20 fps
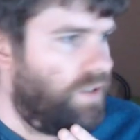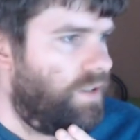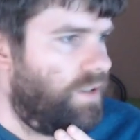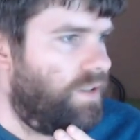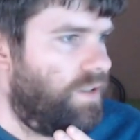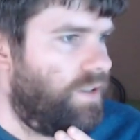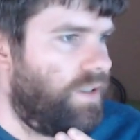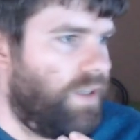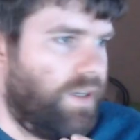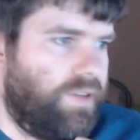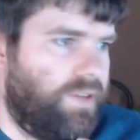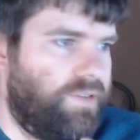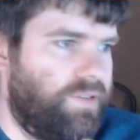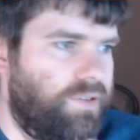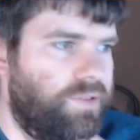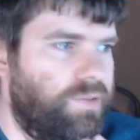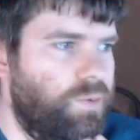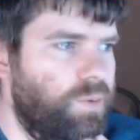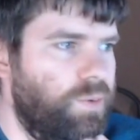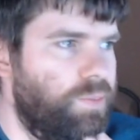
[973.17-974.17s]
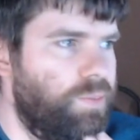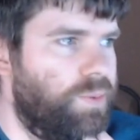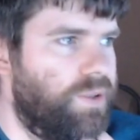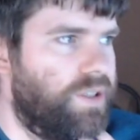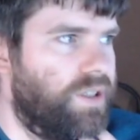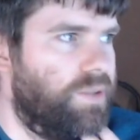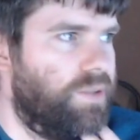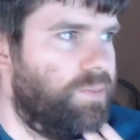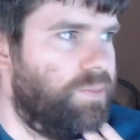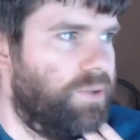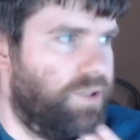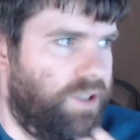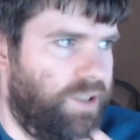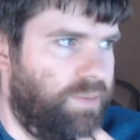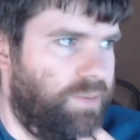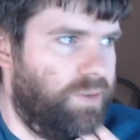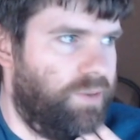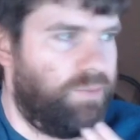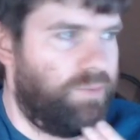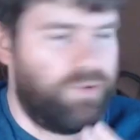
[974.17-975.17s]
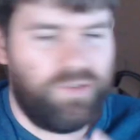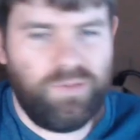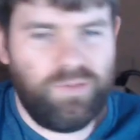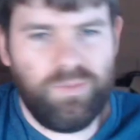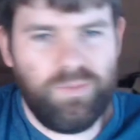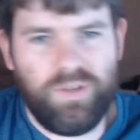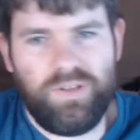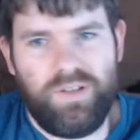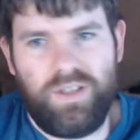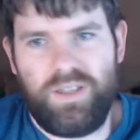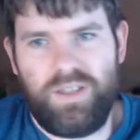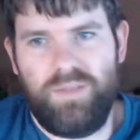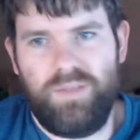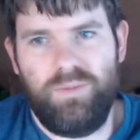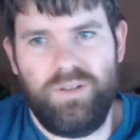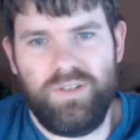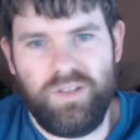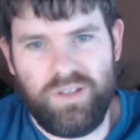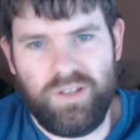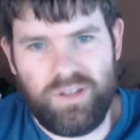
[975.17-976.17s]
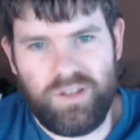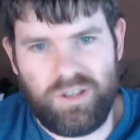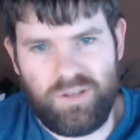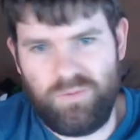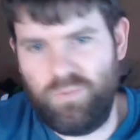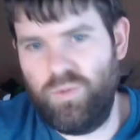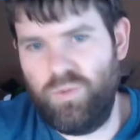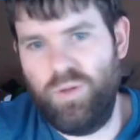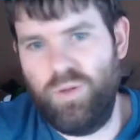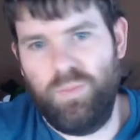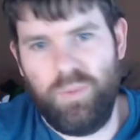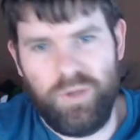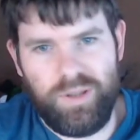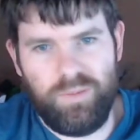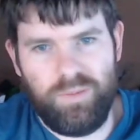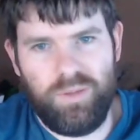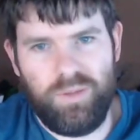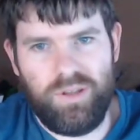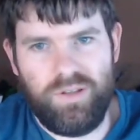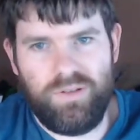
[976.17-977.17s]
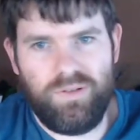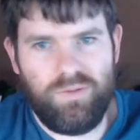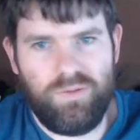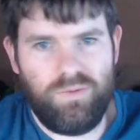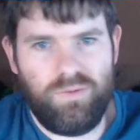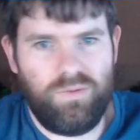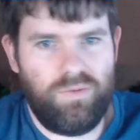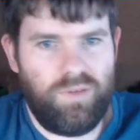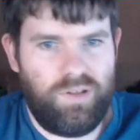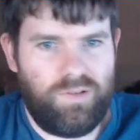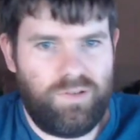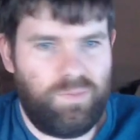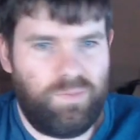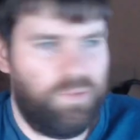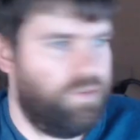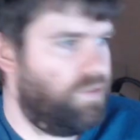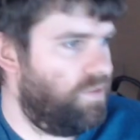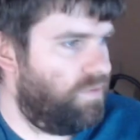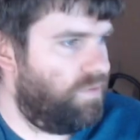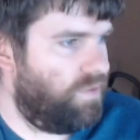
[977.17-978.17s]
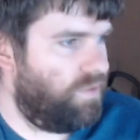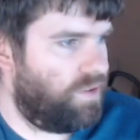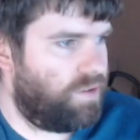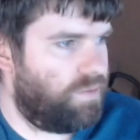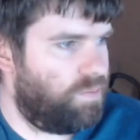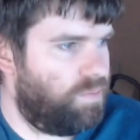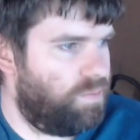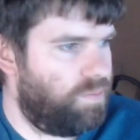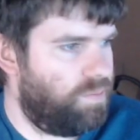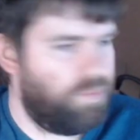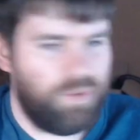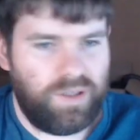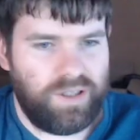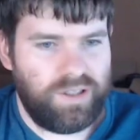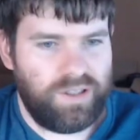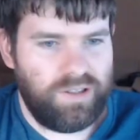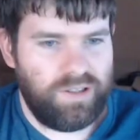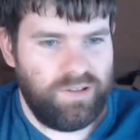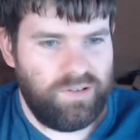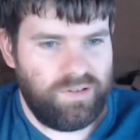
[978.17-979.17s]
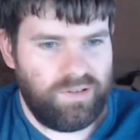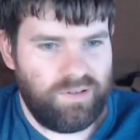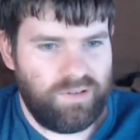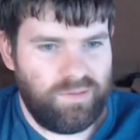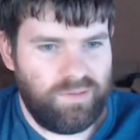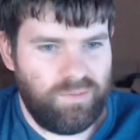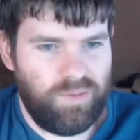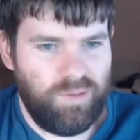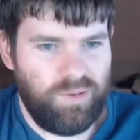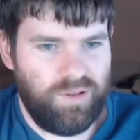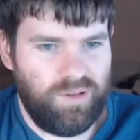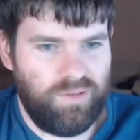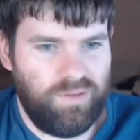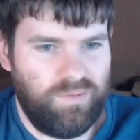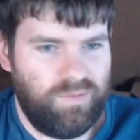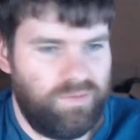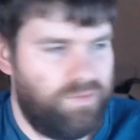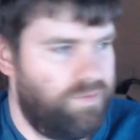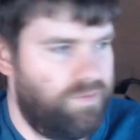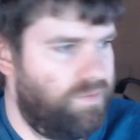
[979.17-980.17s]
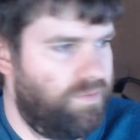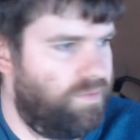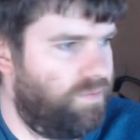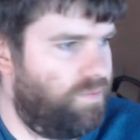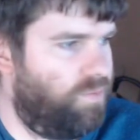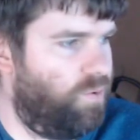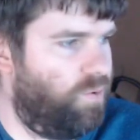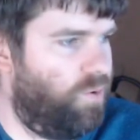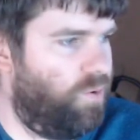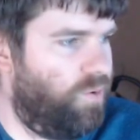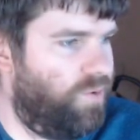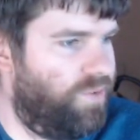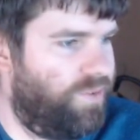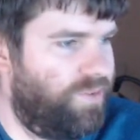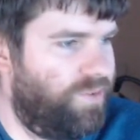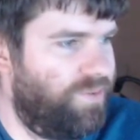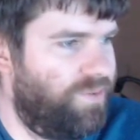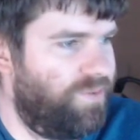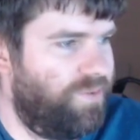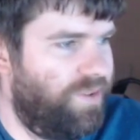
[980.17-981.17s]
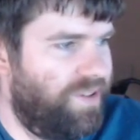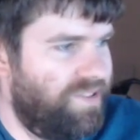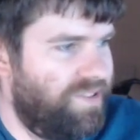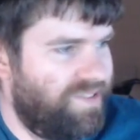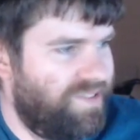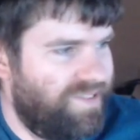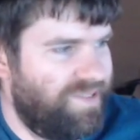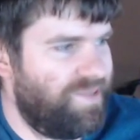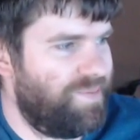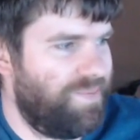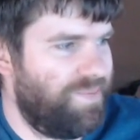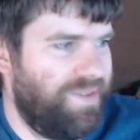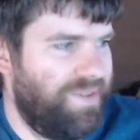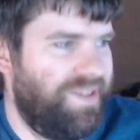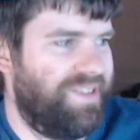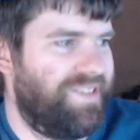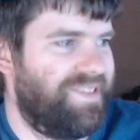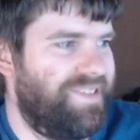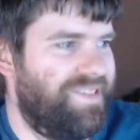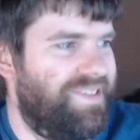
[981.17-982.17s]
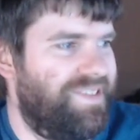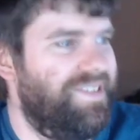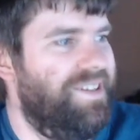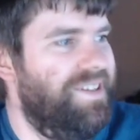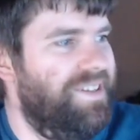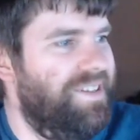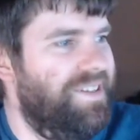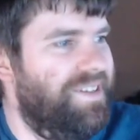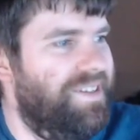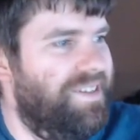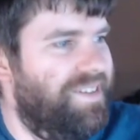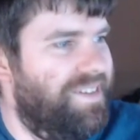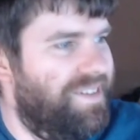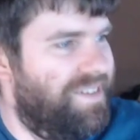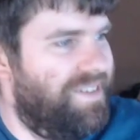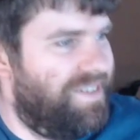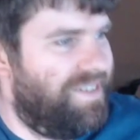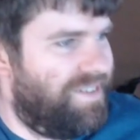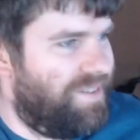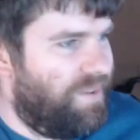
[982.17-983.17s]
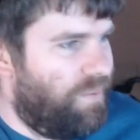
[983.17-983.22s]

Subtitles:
Yeah, so it's one big API, but I presume the documentation will bring me to a specific place. Maybe it won't. REST is best. Okay.